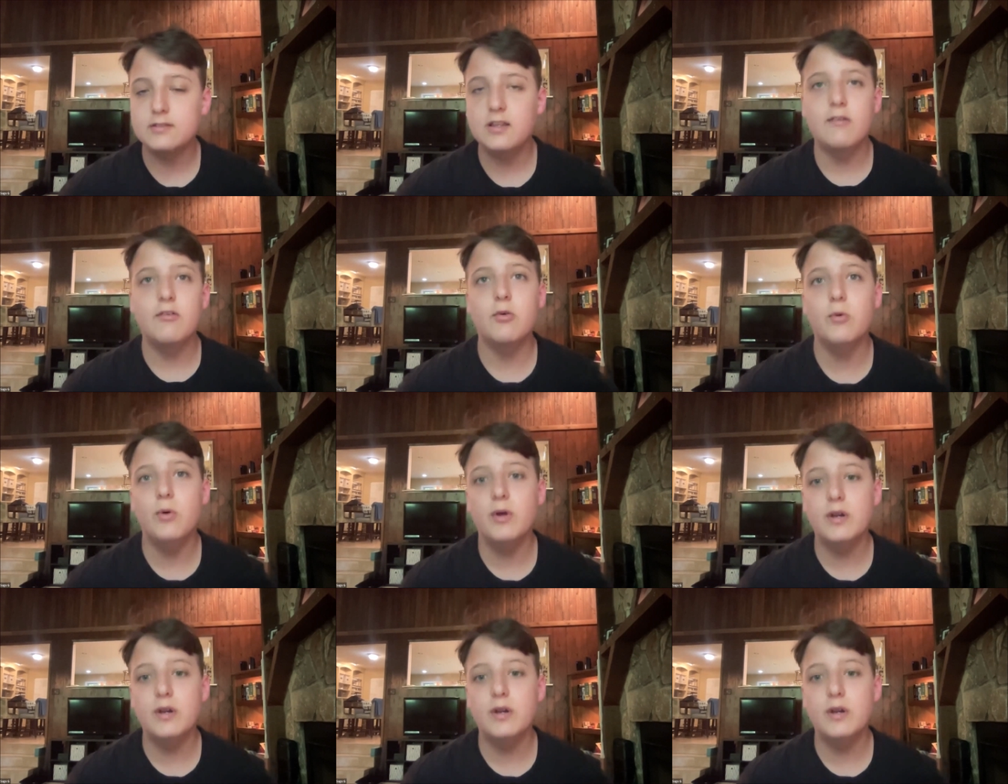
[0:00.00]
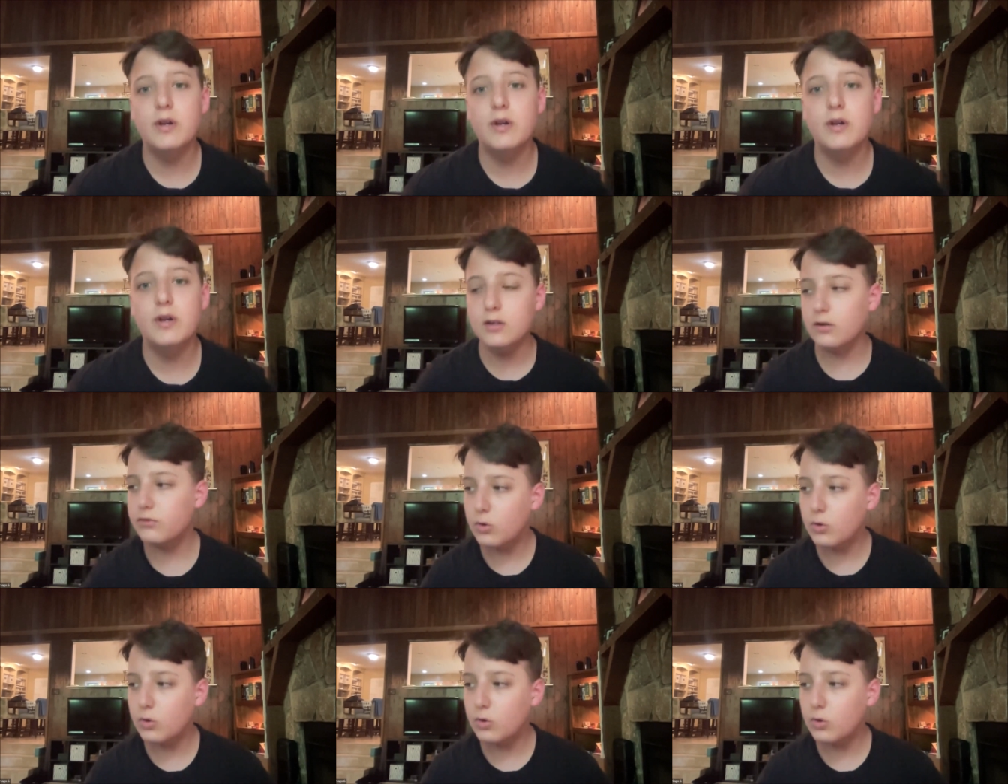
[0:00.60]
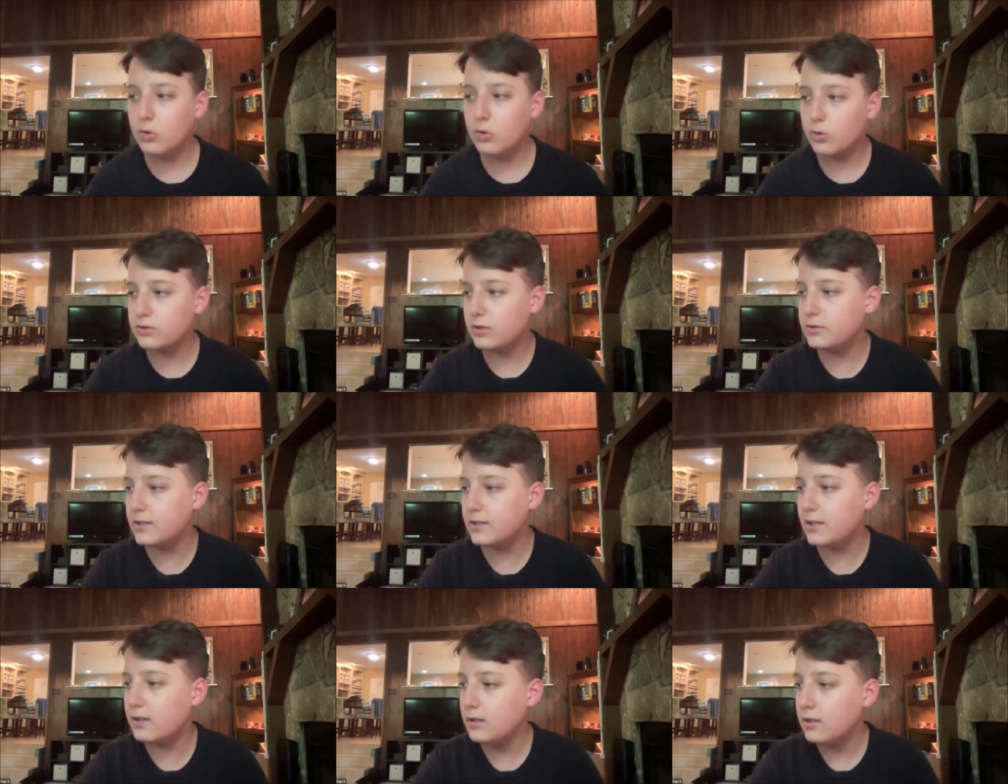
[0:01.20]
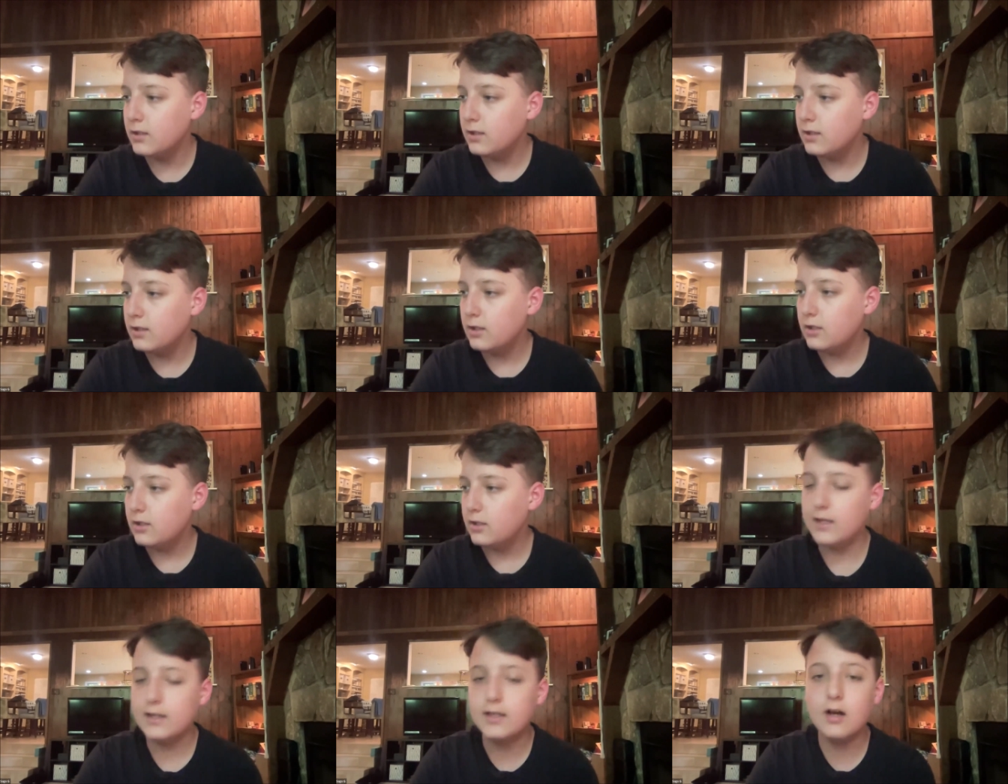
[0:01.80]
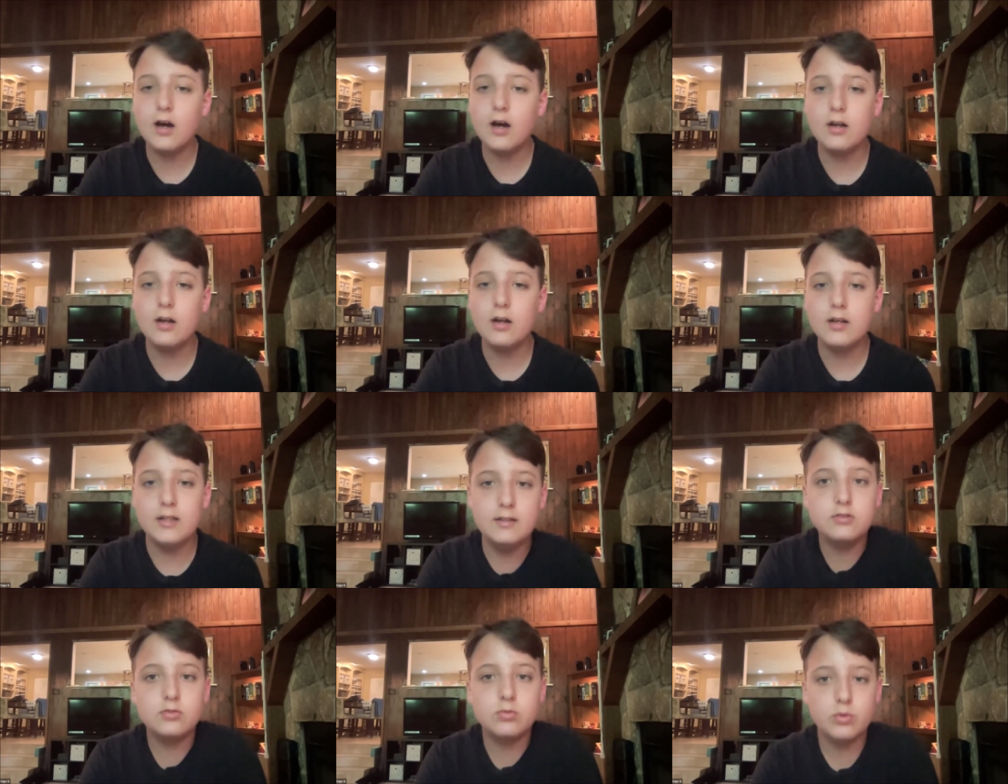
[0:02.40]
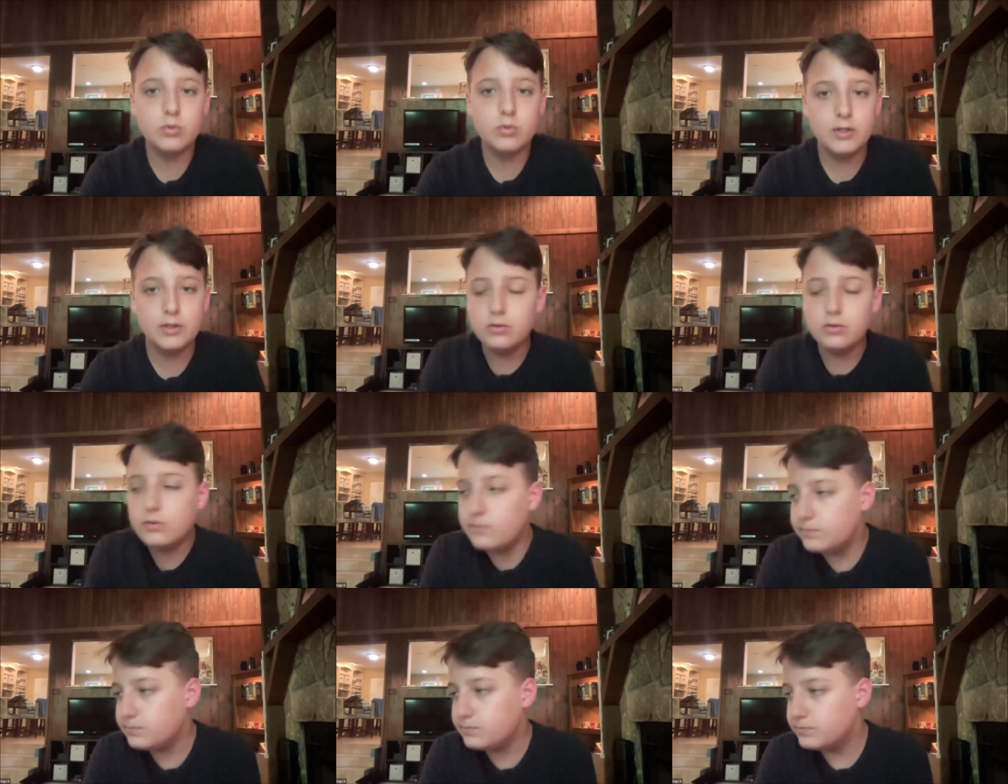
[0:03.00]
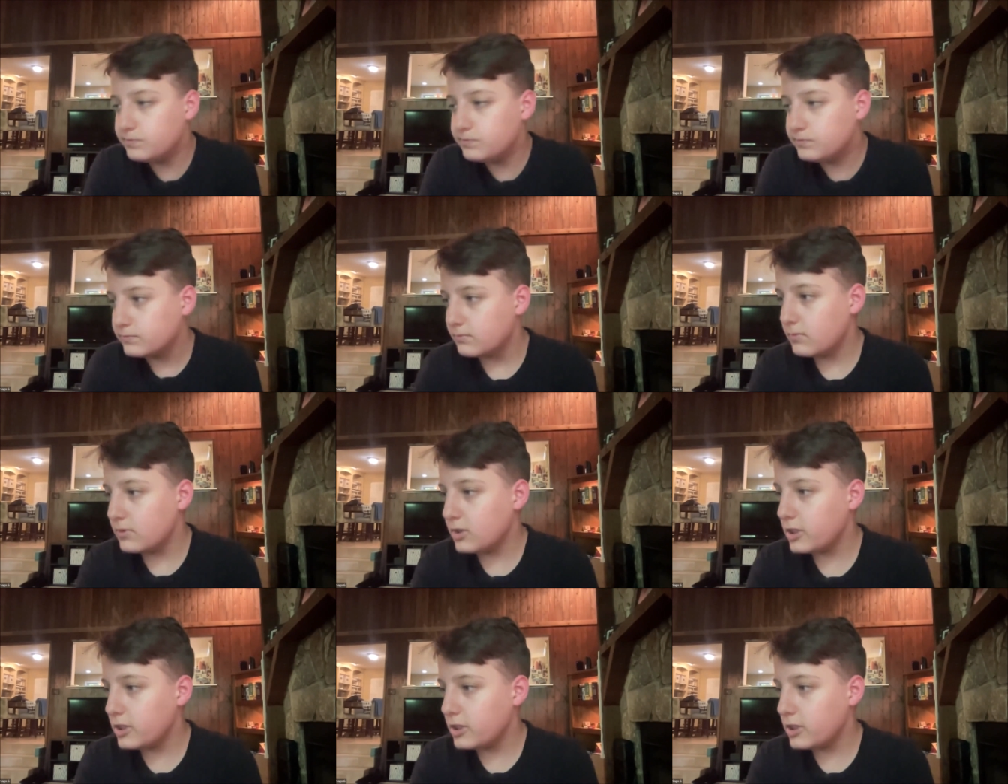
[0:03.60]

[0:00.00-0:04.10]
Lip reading: guess everyone here, of course, knows that God is real.